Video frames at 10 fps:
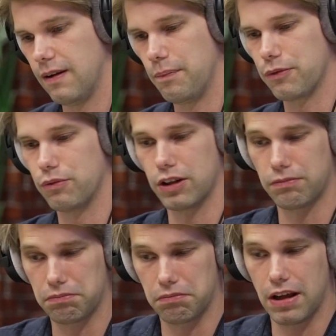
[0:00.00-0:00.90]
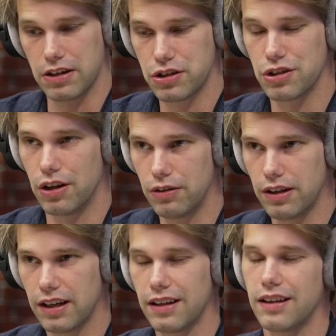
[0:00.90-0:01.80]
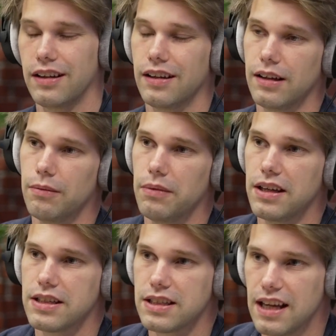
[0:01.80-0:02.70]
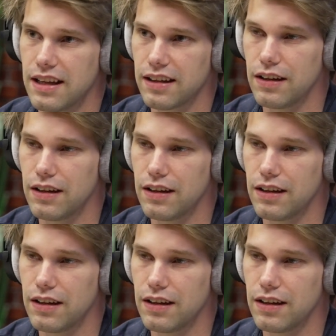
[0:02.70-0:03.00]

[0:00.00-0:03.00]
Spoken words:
what as shown is that